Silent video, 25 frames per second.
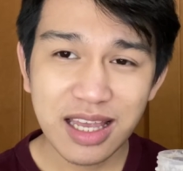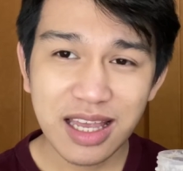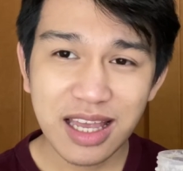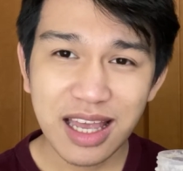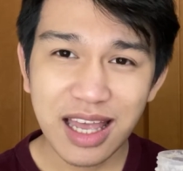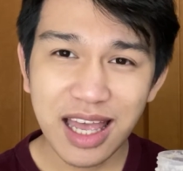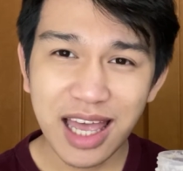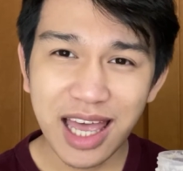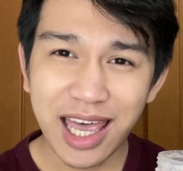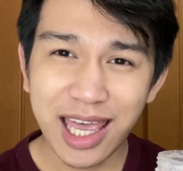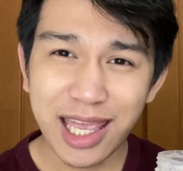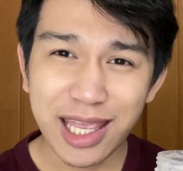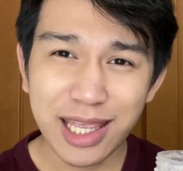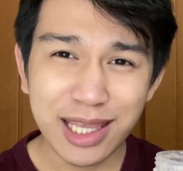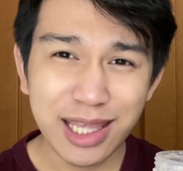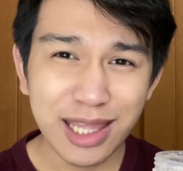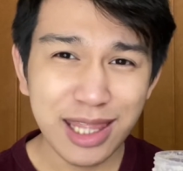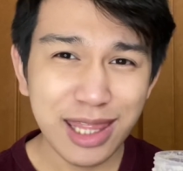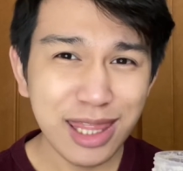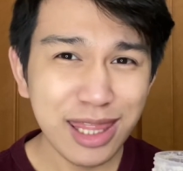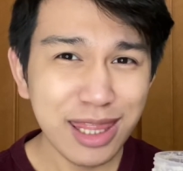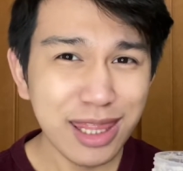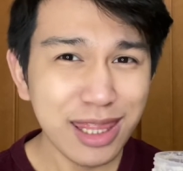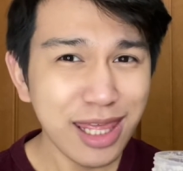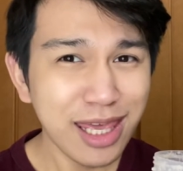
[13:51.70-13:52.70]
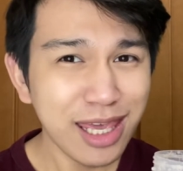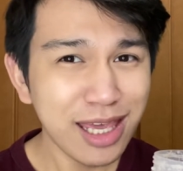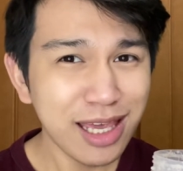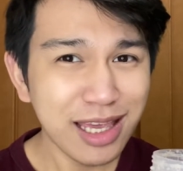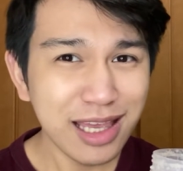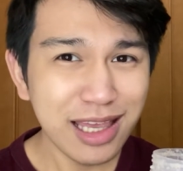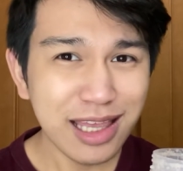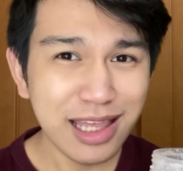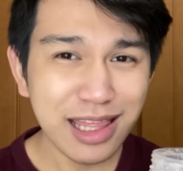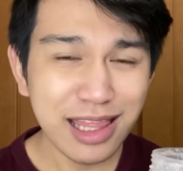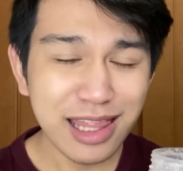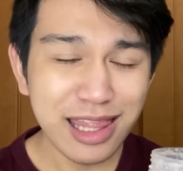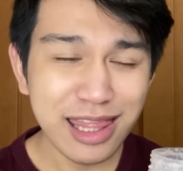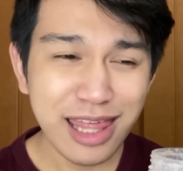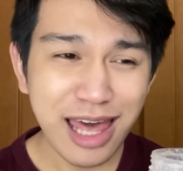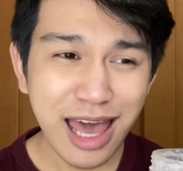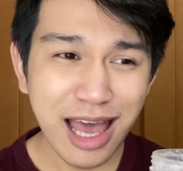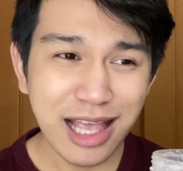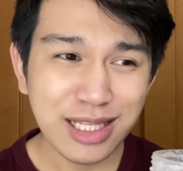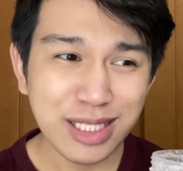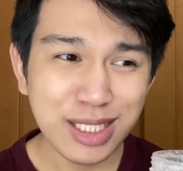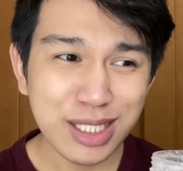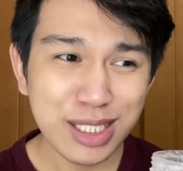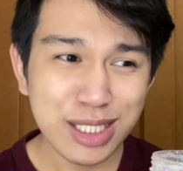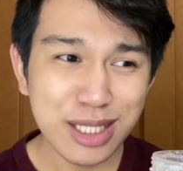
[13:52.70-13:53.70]
I think
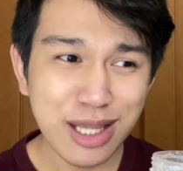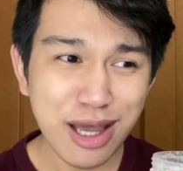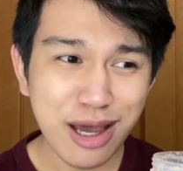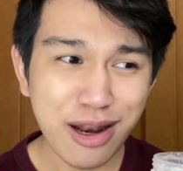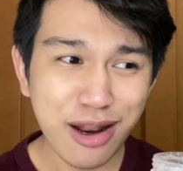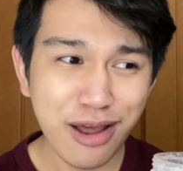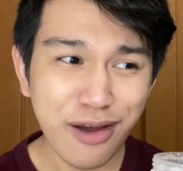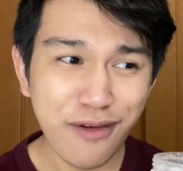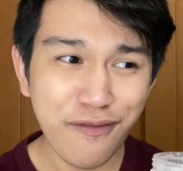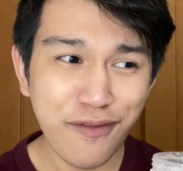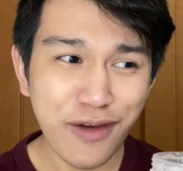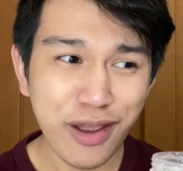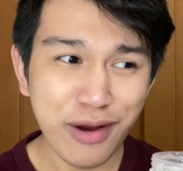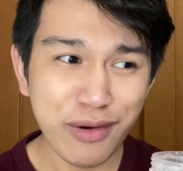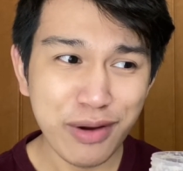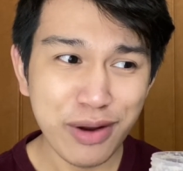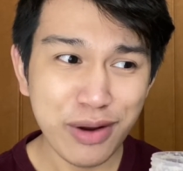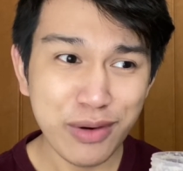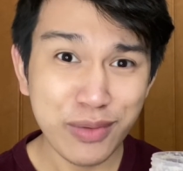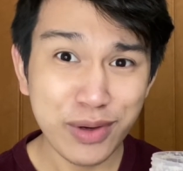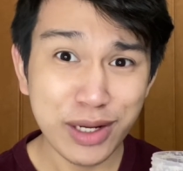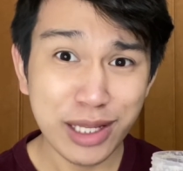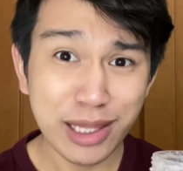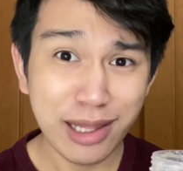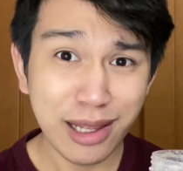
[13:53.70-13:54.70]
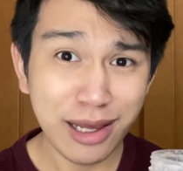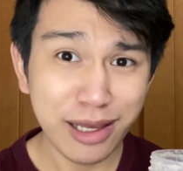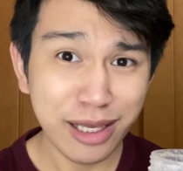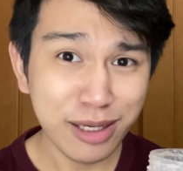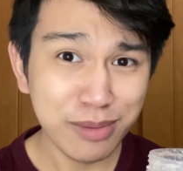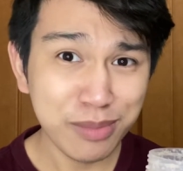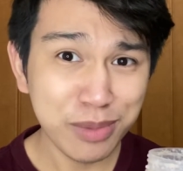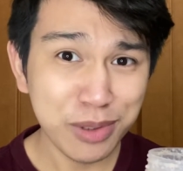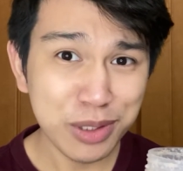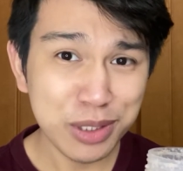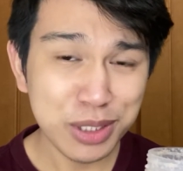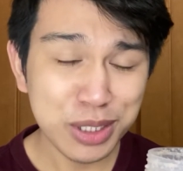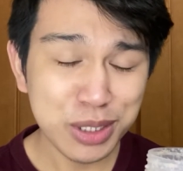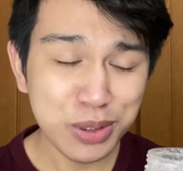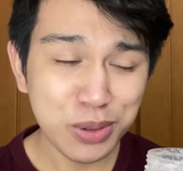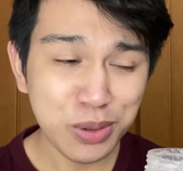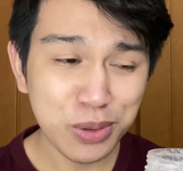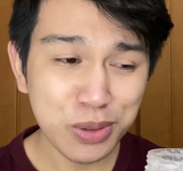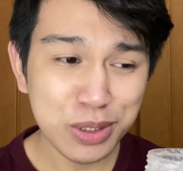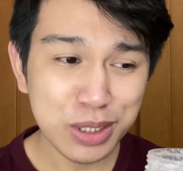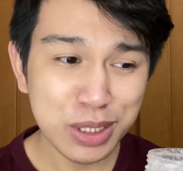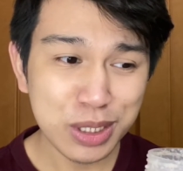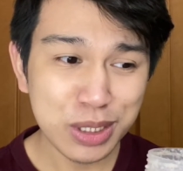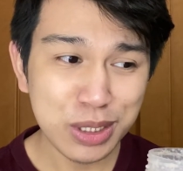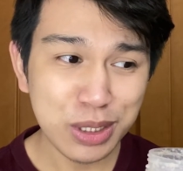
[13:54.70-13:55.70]
that's not a very reliable source,
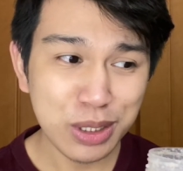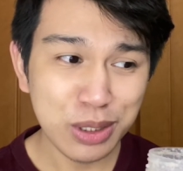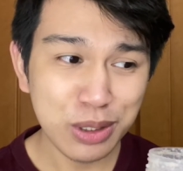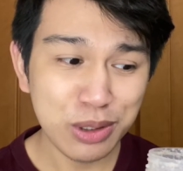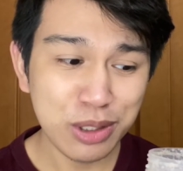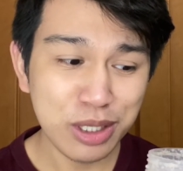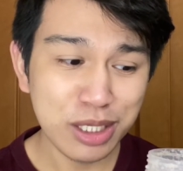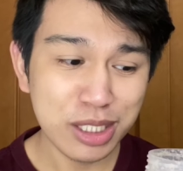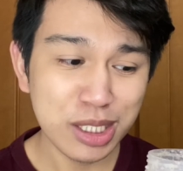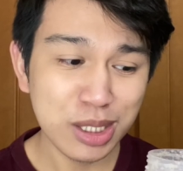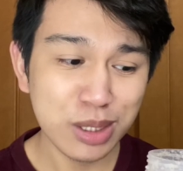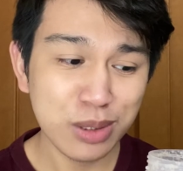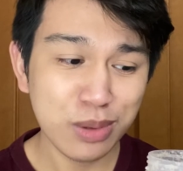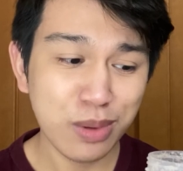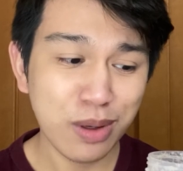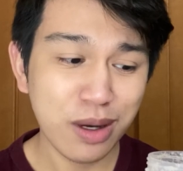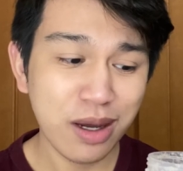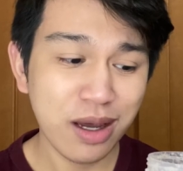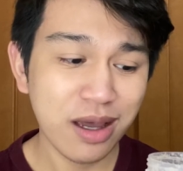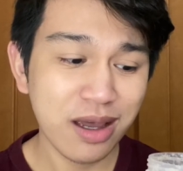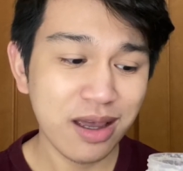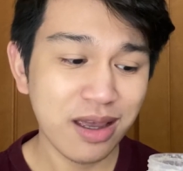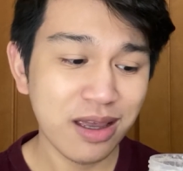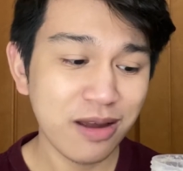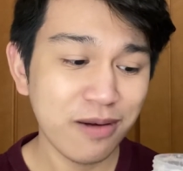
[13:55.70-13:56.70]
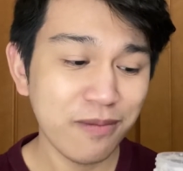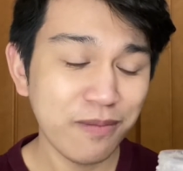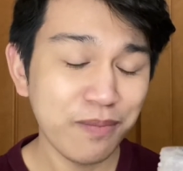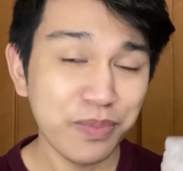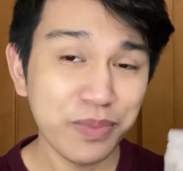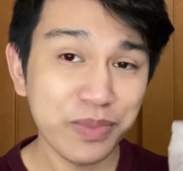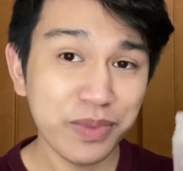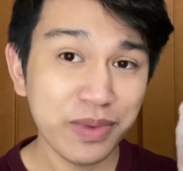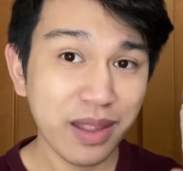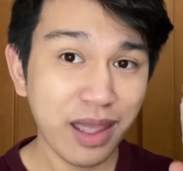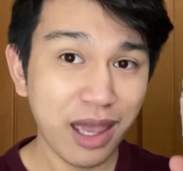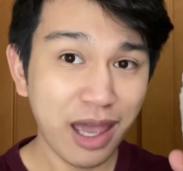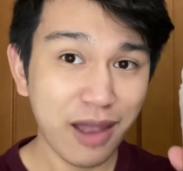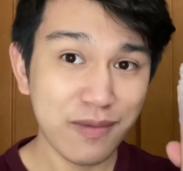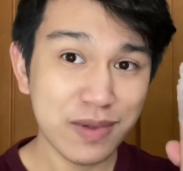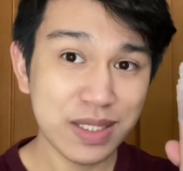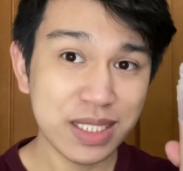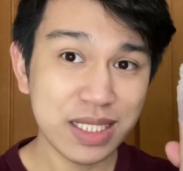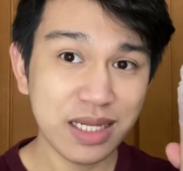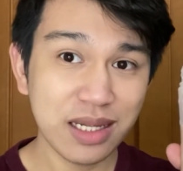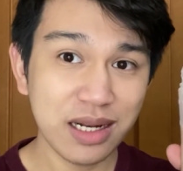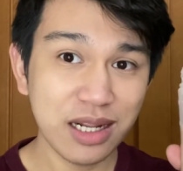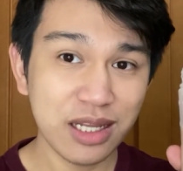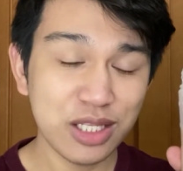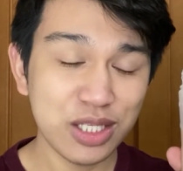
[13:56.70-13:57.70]
so that's why I
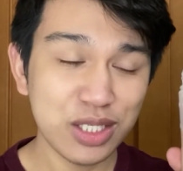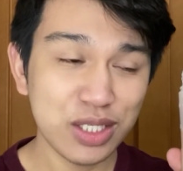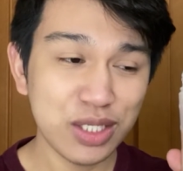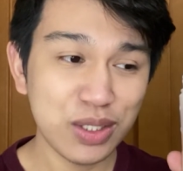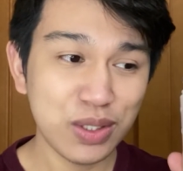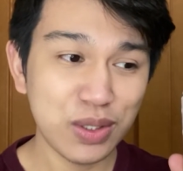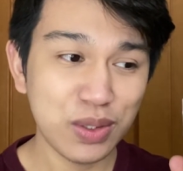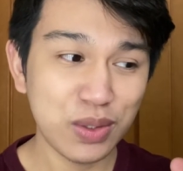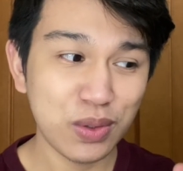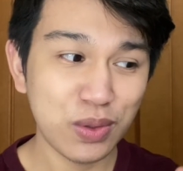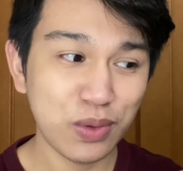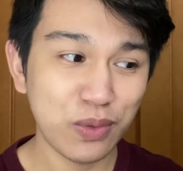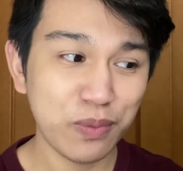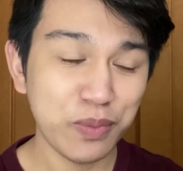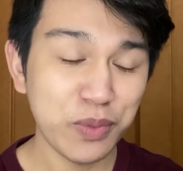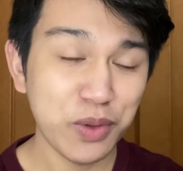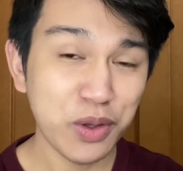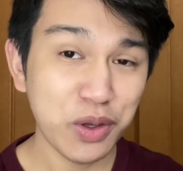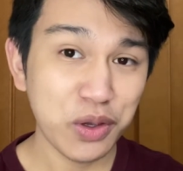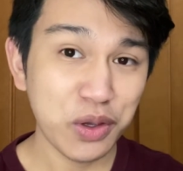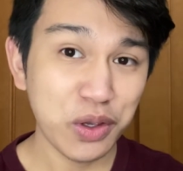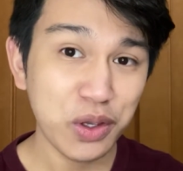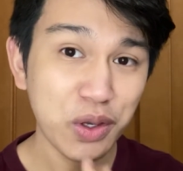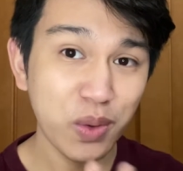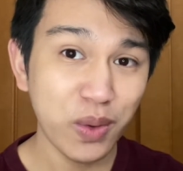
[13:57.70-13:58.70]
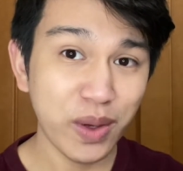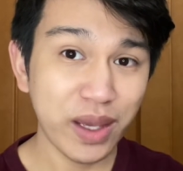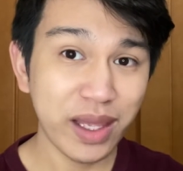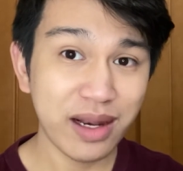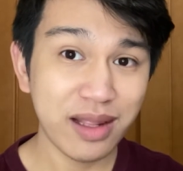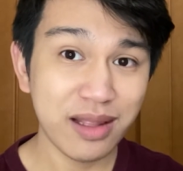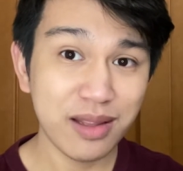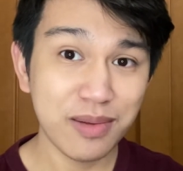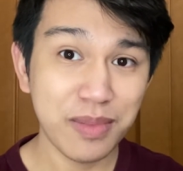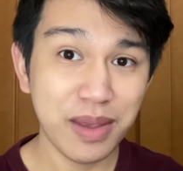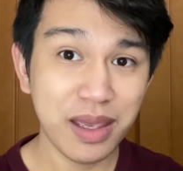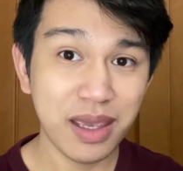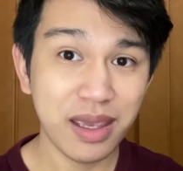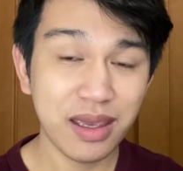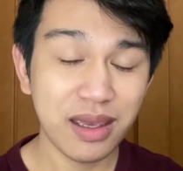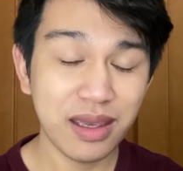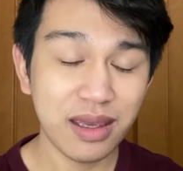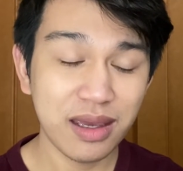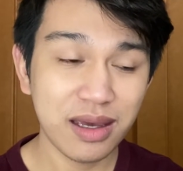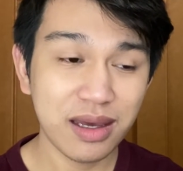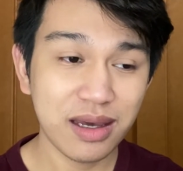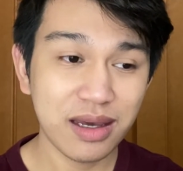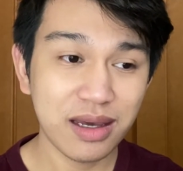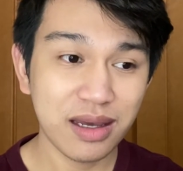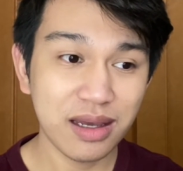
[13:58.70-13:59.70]
decided to go ahead and make
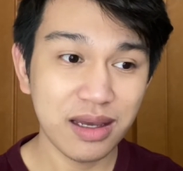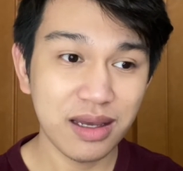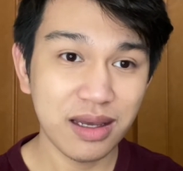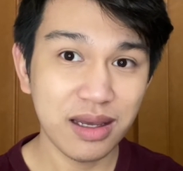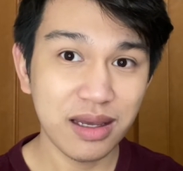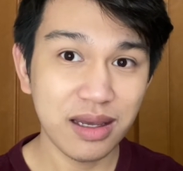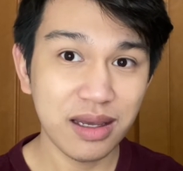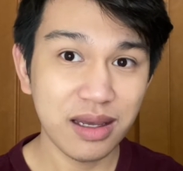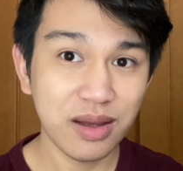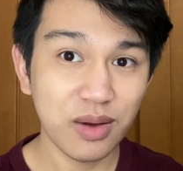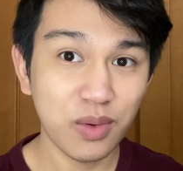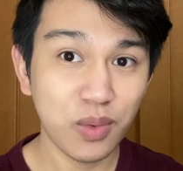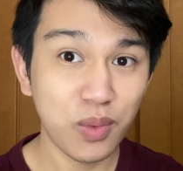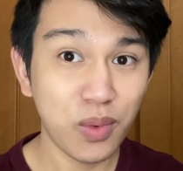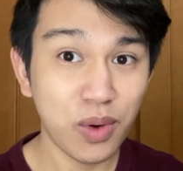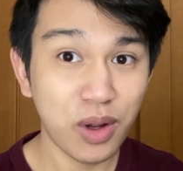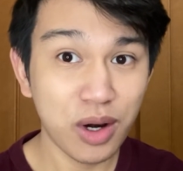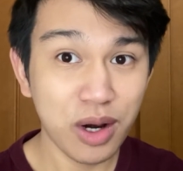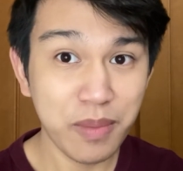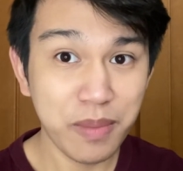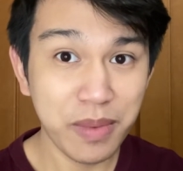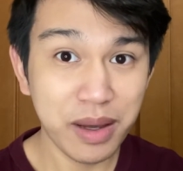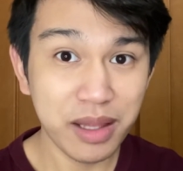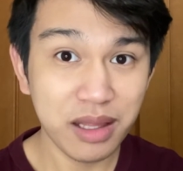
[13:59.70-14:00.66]
a watermelon